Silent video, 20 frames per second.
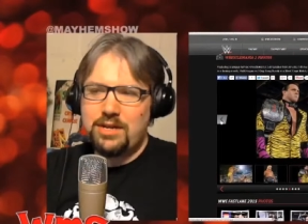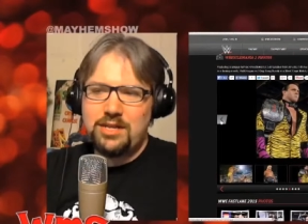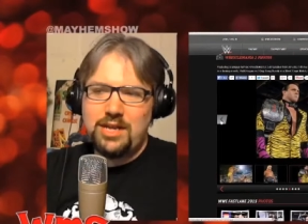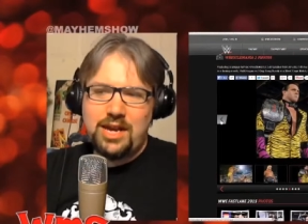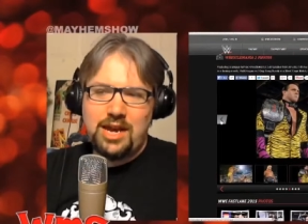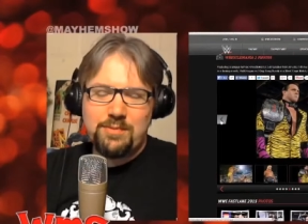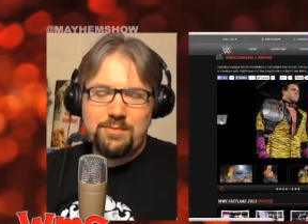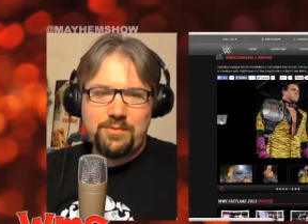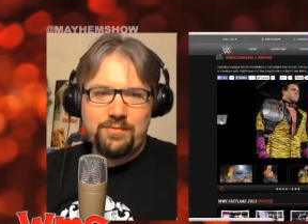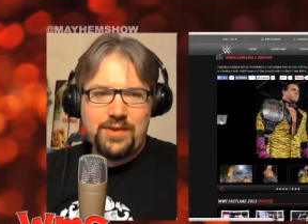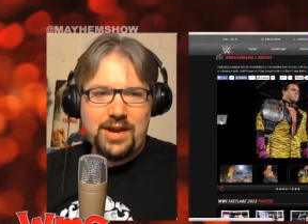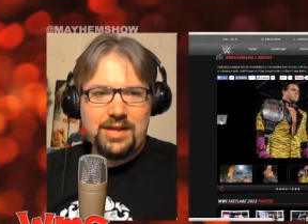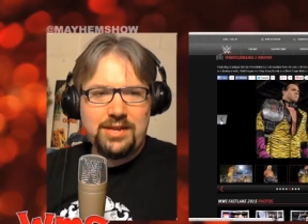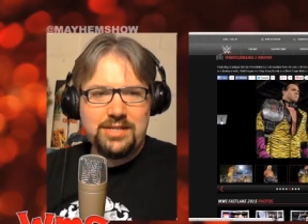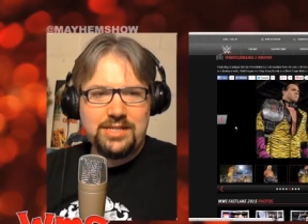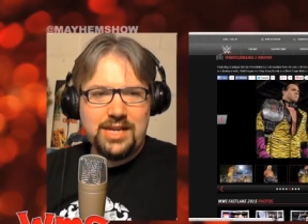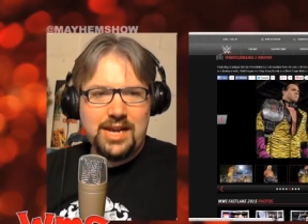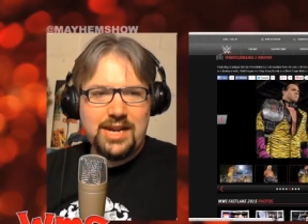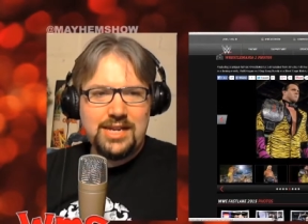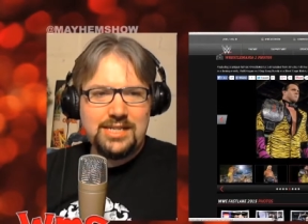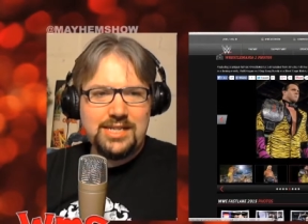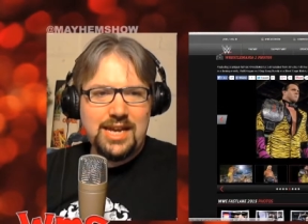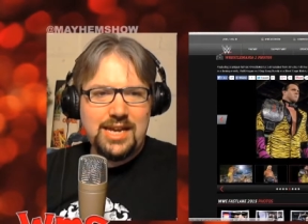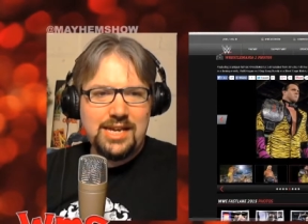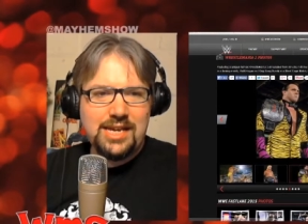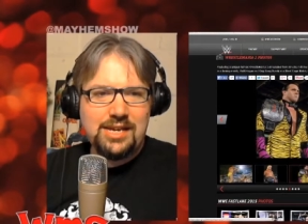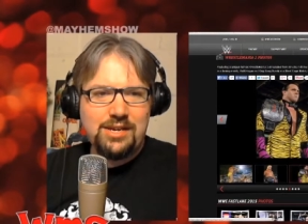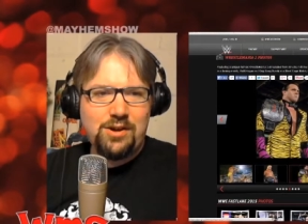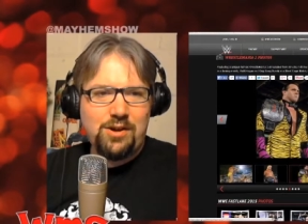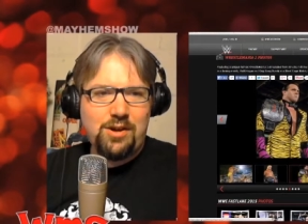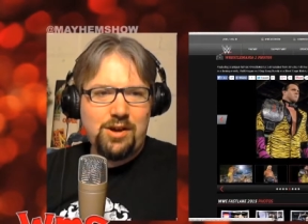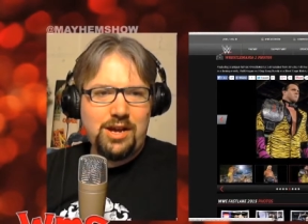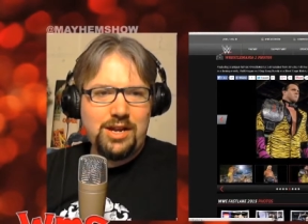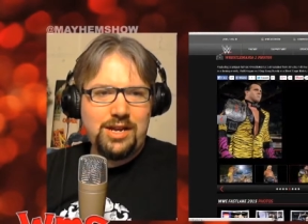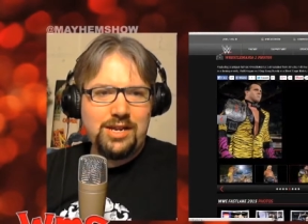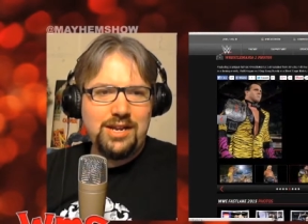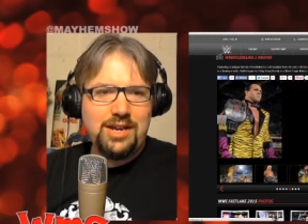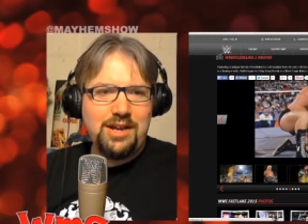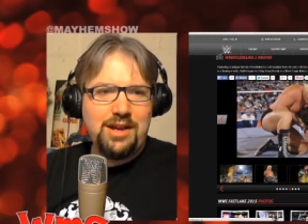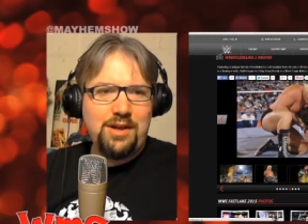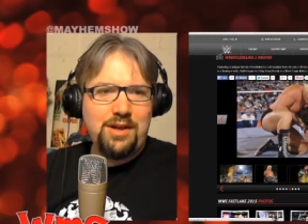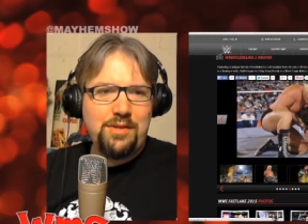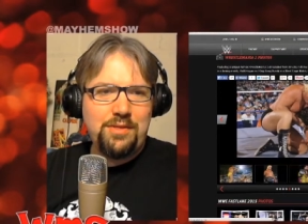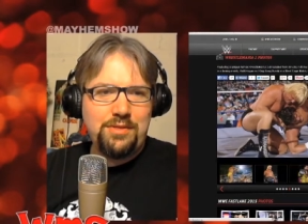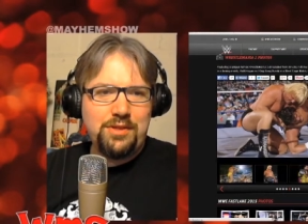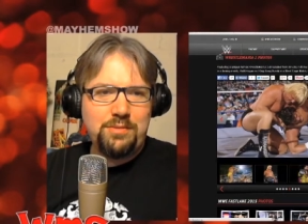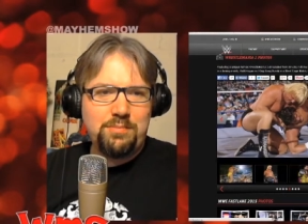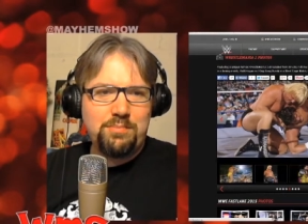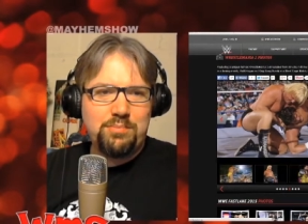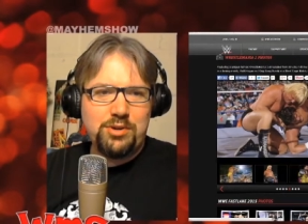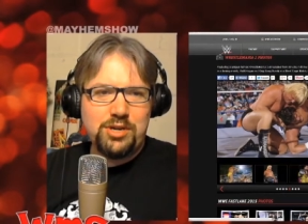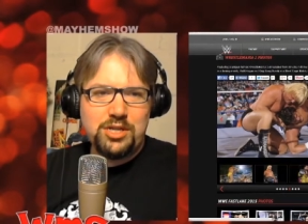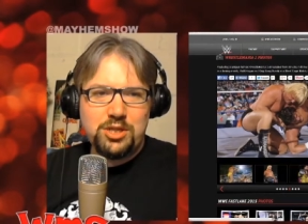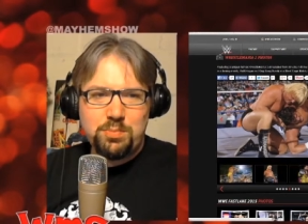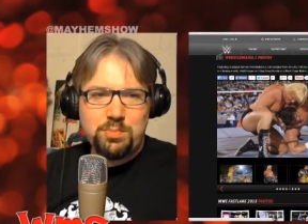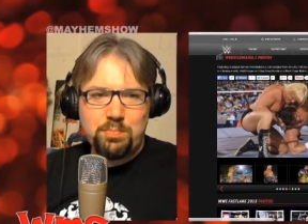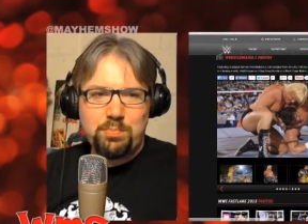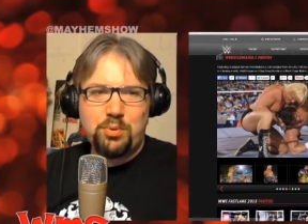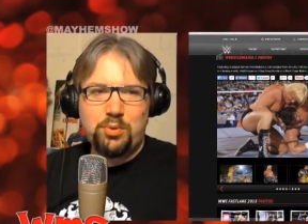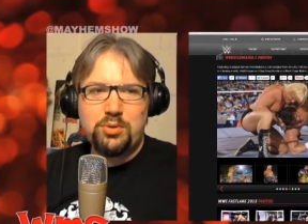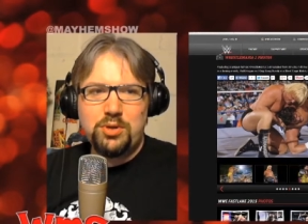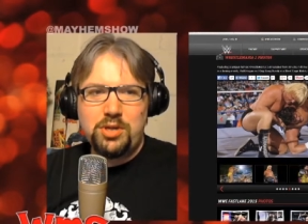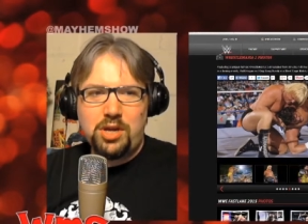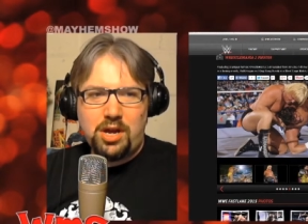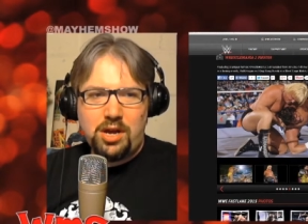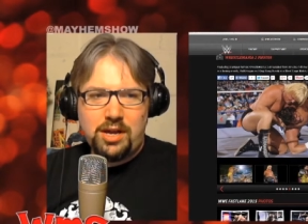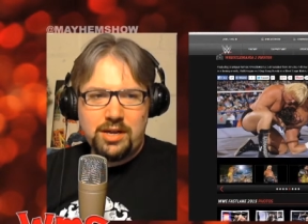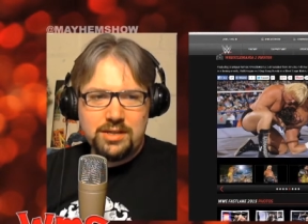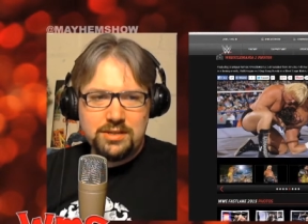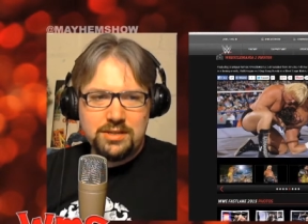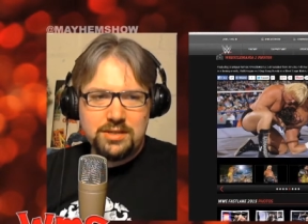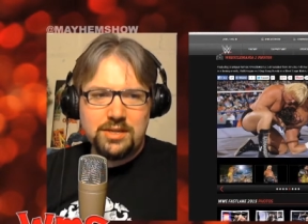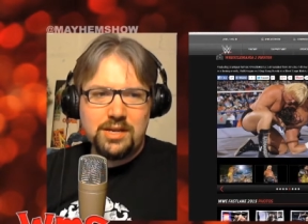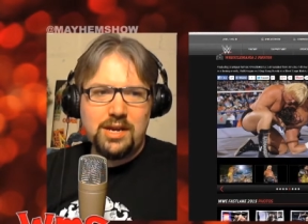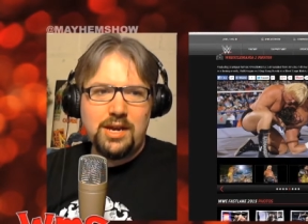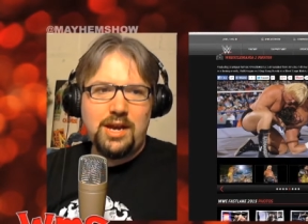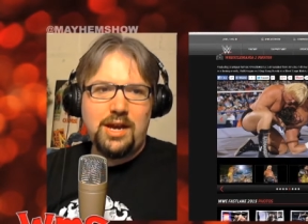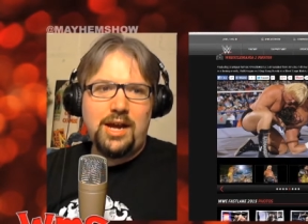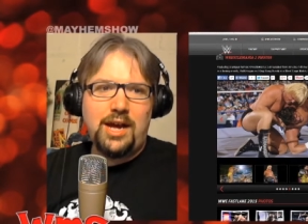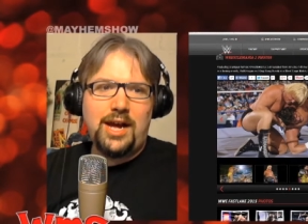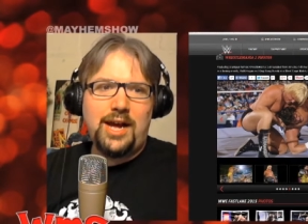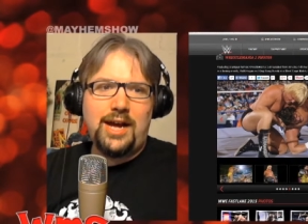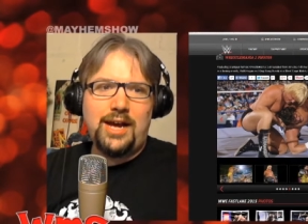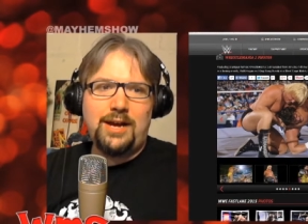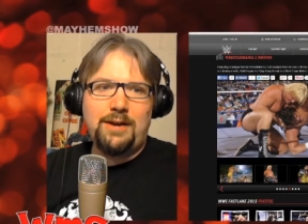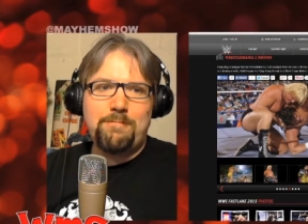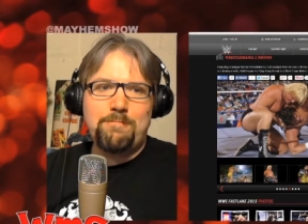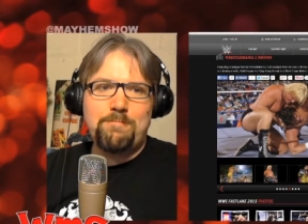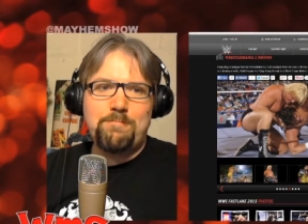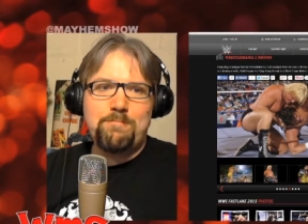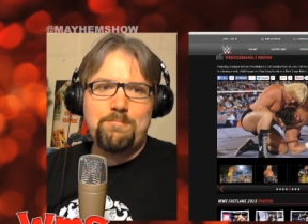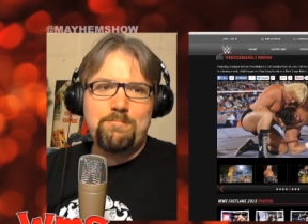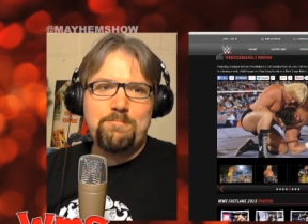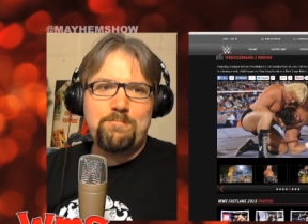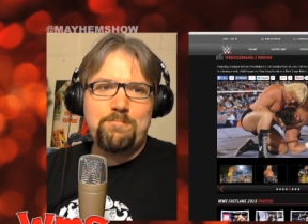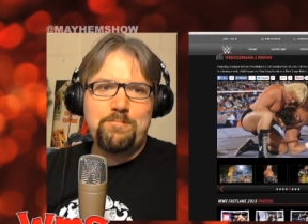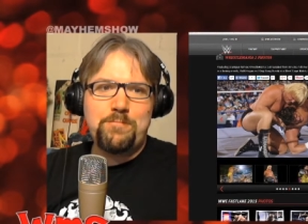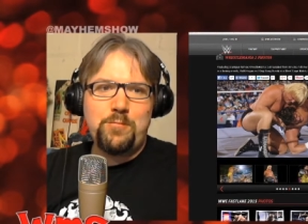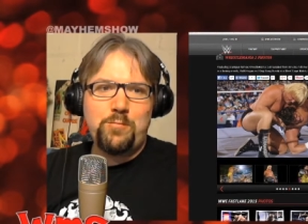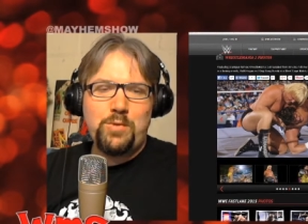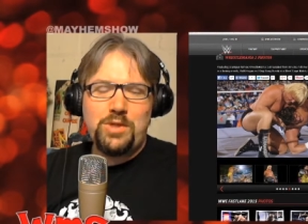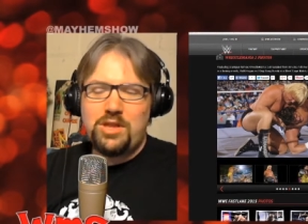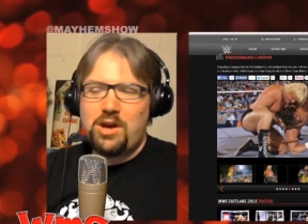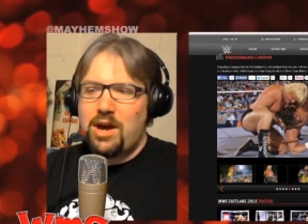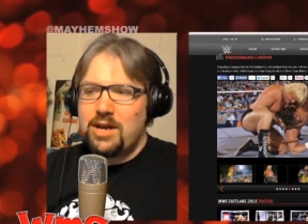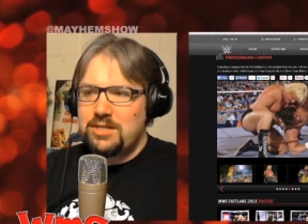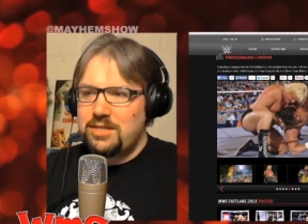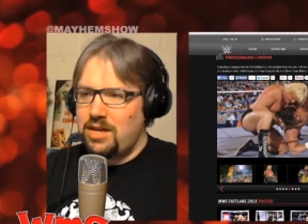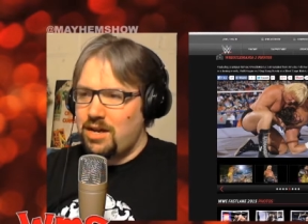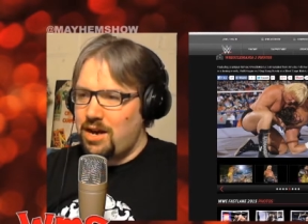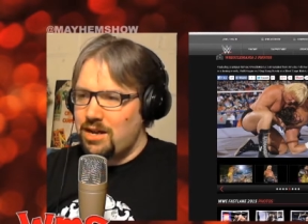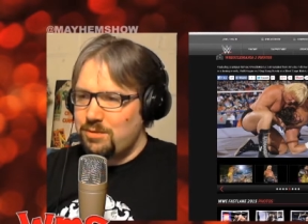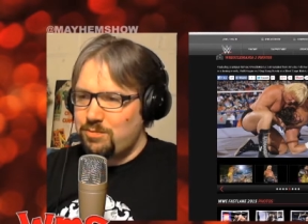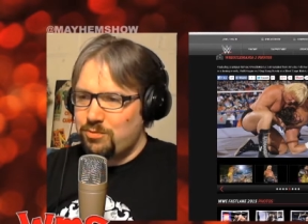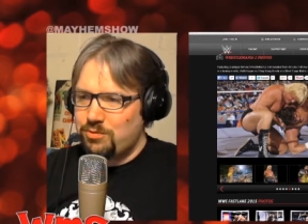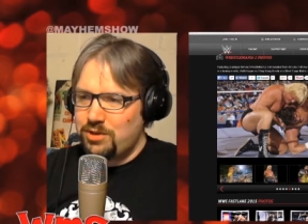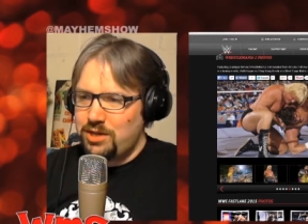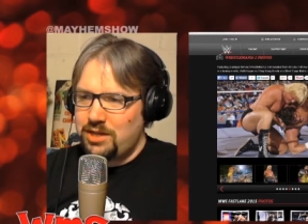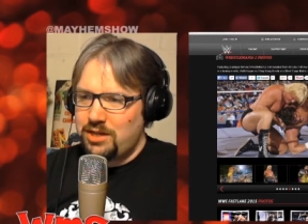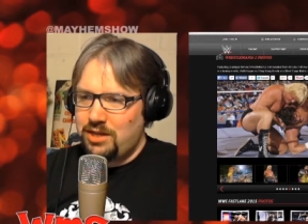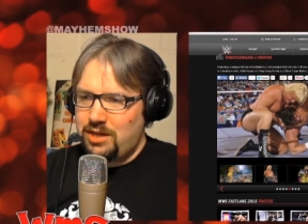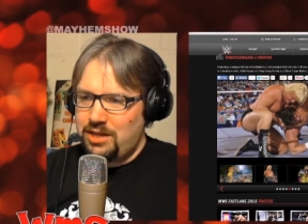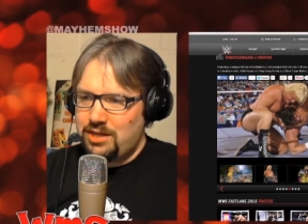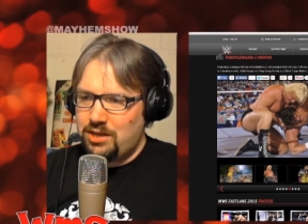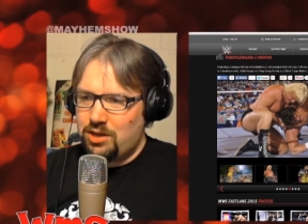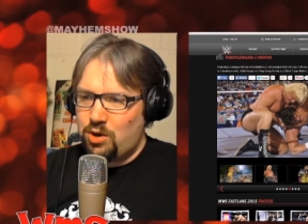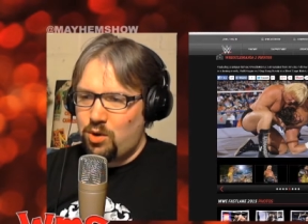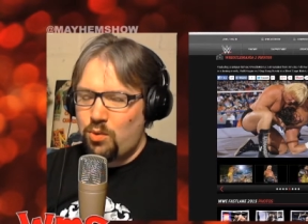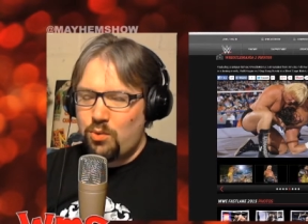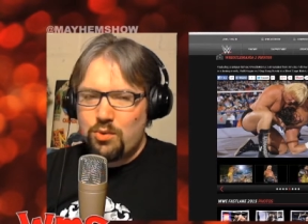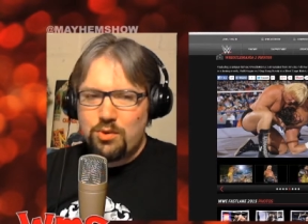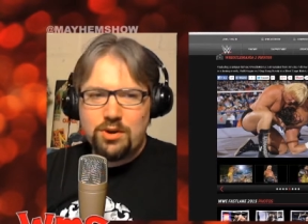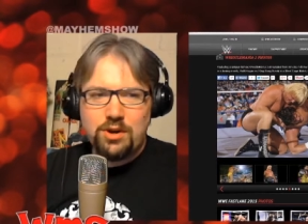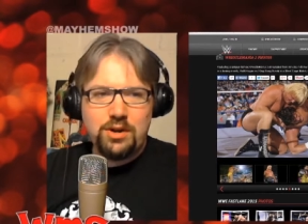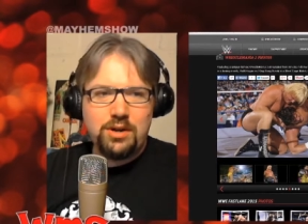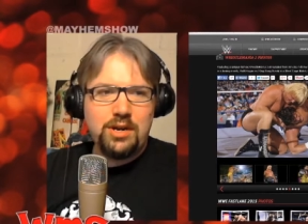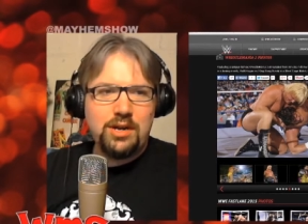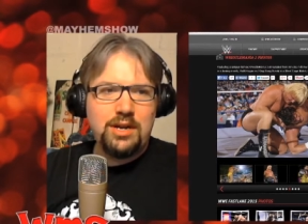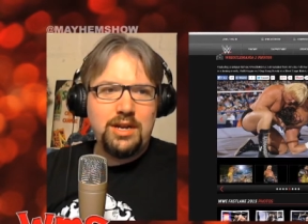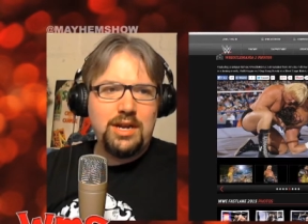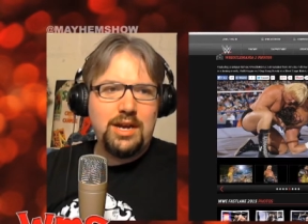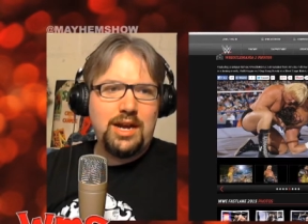Greg the Hammer Valentine taking on the British Bulldogs um, with Ozzy Osbourne in the in the corner.